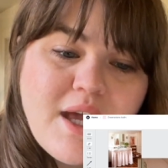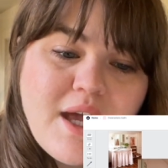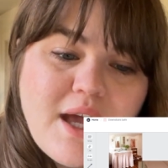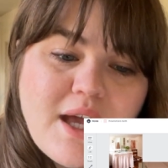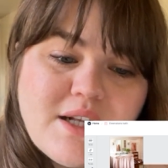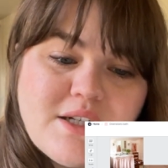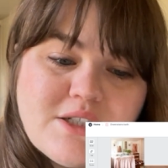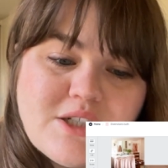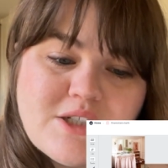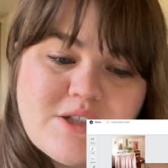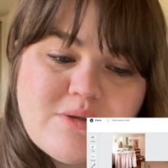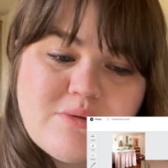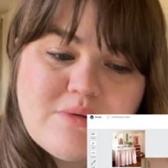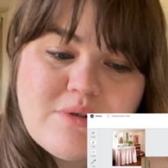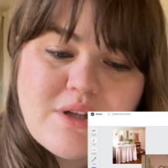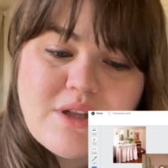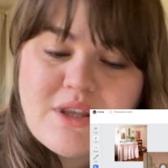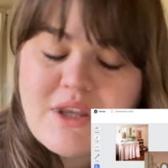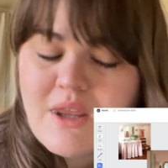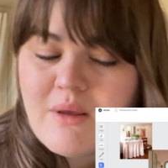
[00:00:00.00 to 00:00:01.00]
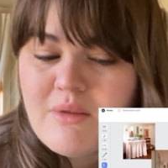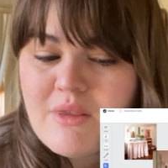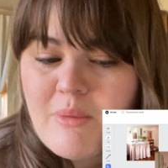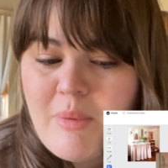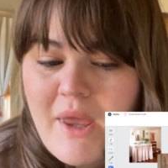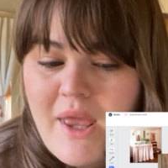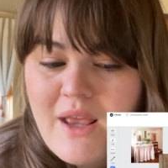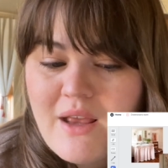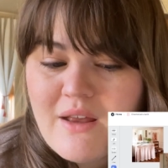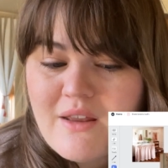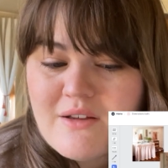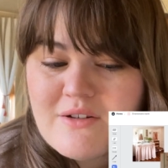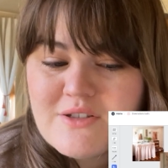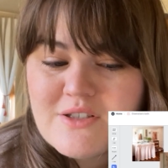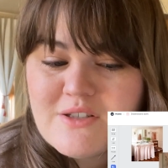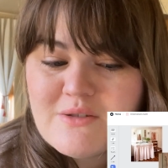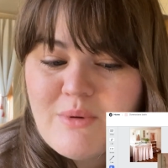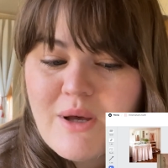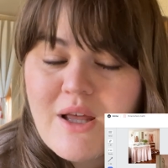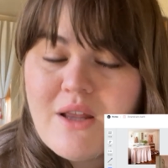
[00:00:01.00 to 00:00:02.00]
and just the paint colors
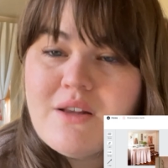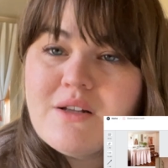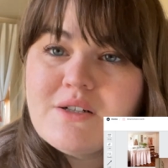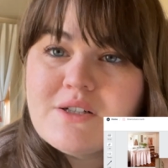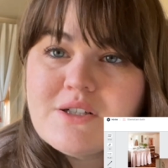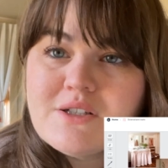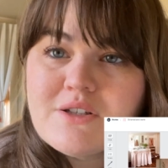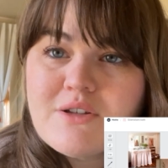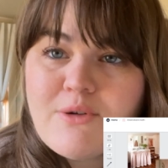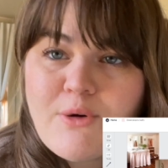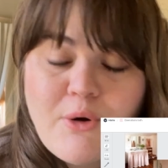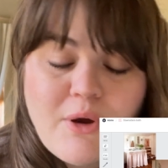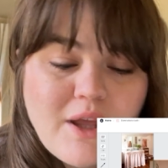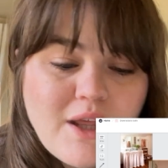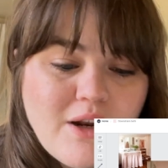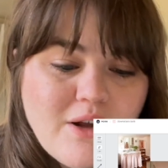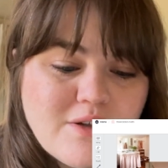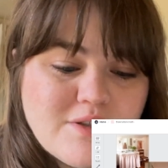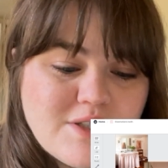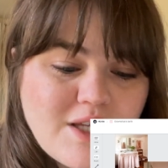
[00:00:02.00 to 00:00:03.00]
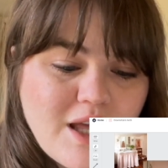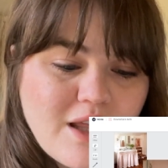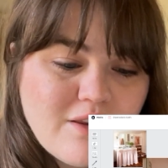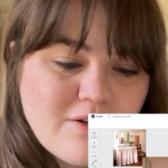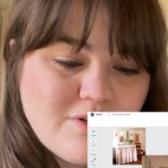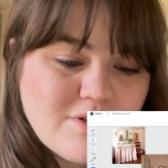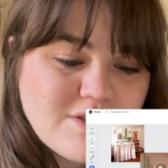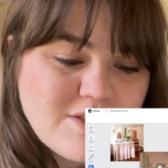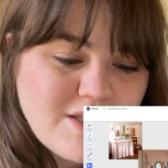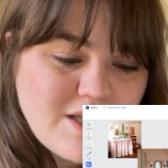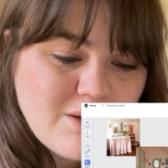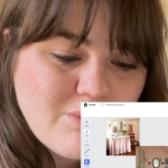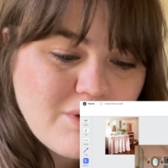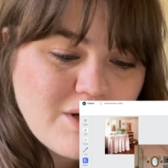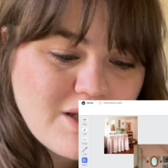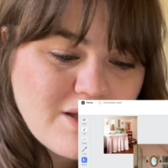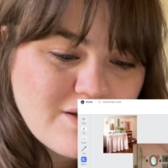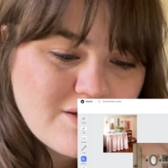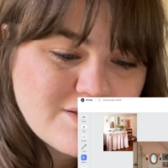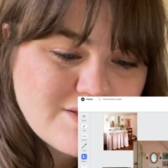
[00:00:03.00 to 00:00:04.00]
as well, and just throwing it all together and seeing what
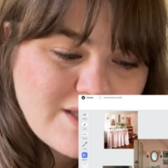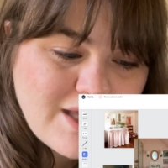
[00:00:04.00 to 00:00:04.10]
it looks